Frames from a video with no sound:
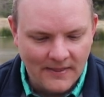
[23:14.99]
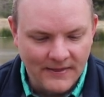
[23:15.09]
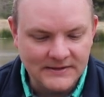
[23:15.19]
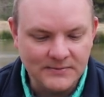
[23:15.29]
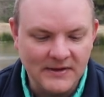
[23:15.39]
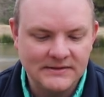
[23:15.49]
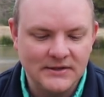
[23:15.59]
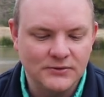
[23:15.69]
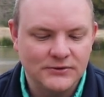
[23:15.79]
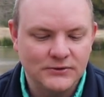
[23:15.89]
This means
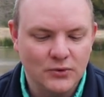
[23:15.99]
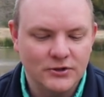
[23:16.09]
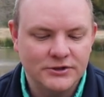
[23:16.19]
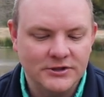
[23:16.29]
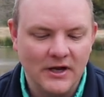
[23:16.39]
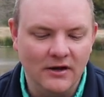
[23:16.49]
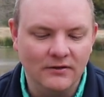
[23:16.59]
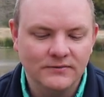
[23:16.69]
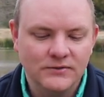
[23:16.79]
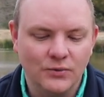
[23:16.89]
those store
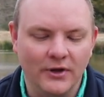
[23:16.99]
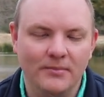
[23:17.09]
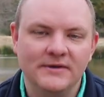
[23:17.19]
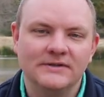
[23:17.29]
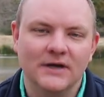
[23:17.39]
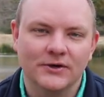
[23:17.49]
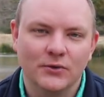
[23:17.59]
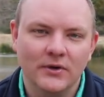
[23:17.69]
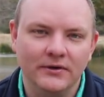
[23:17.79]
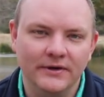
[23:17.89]
shelves will not be stocked
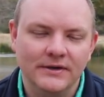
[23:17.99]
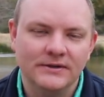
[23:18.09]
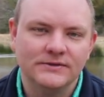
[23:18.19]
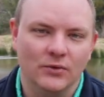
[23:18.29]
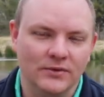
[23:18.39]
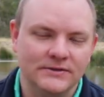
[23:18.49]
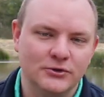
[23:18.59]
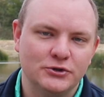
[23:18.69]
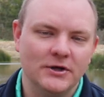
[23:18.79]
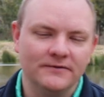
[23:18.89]
quickly. So once
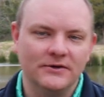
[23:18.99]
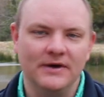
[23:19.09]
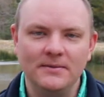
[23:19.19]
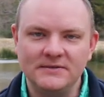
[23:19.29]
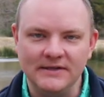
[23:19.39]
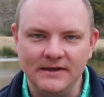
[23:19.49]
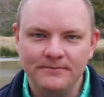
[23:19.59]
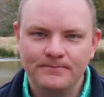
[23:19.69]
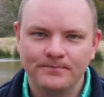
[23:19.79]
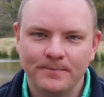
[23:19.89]
those shelves are empty,
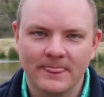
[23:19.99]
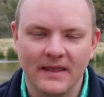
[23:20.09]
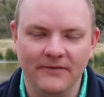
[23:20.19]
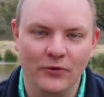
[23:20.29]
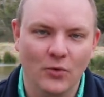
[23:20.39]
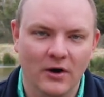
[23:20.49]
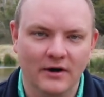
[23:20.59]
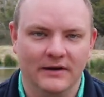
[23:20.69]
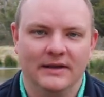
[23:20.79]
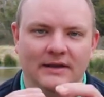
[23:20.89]
if you
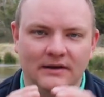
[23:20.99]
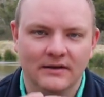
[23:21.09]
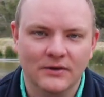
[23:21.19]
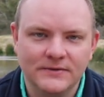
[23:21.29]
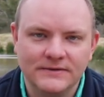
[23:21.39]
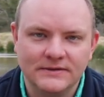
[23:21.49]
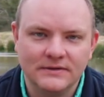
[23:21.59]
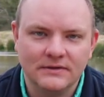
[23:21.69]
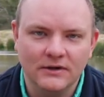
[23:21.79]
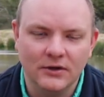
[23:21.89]
are in those
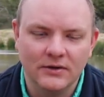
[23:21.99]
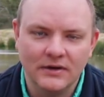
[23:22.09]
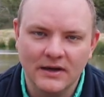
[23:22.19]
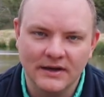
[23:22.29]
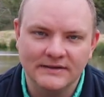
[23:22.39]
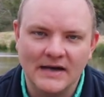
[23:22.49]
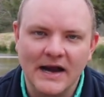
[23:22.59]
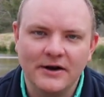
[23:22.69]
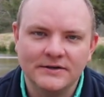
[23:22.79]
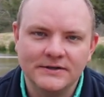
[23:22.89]
you know kind of
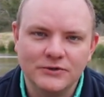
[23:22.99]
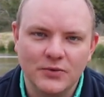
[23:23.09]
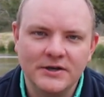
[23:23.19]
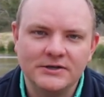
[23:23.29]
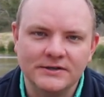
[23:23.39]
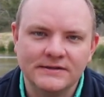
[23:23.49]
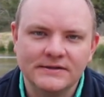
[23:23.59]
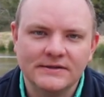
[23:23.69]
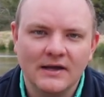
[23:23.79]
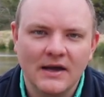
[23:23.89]
dire
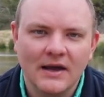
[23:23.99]
situations,